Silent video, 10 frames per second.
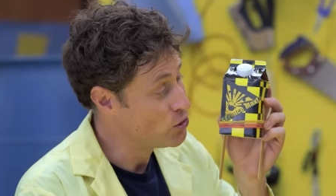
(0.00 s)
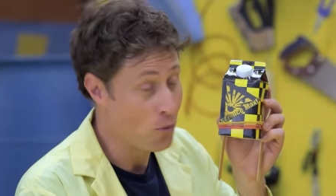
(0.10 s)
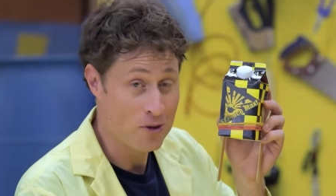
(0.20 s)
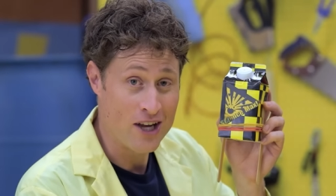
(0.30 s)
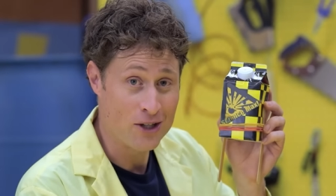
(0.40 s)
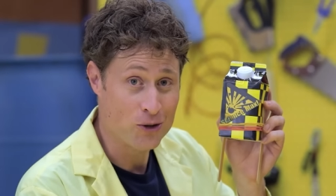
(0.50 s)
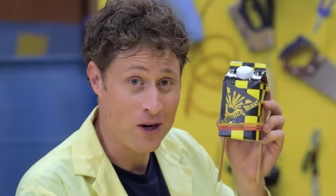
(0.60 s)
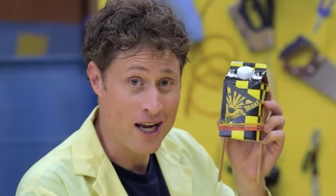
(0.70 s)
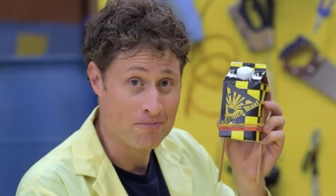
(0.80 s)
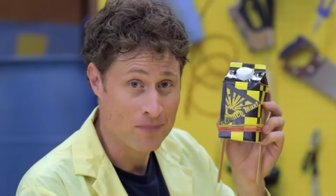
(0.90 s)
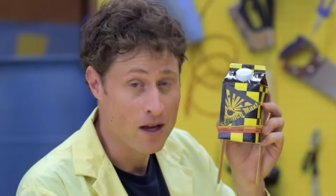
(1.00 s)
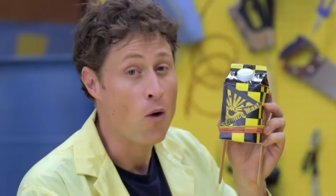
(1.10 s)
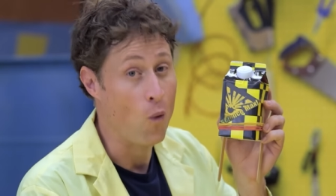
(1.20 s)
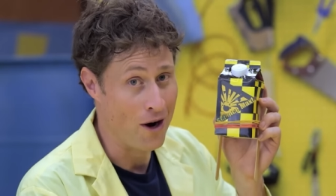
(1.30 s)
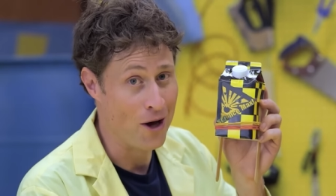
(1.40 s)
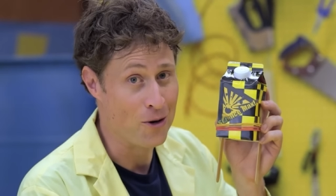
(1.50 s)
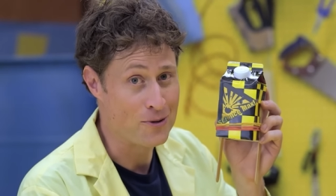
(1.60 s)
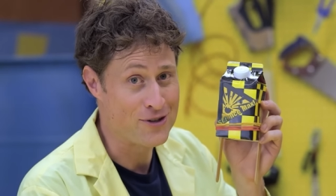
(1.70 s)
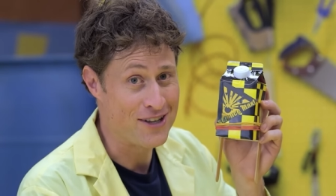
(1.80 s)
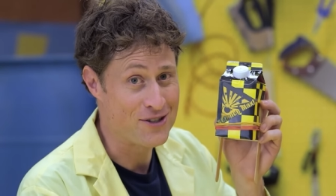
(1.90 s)
2% cream,
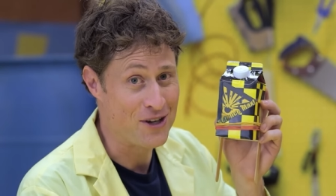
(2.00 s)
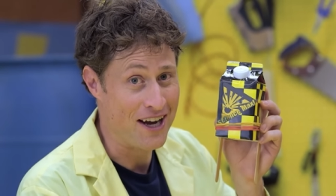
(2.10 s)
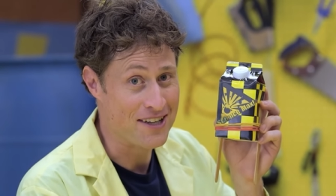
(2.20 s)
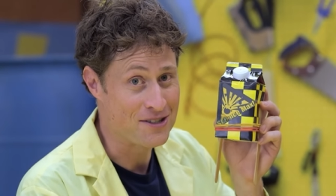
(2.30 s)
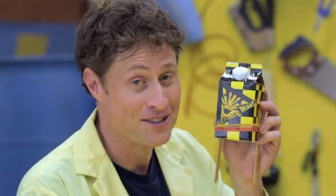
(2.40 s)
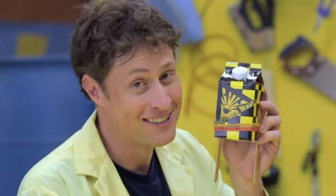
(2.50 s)
100% science.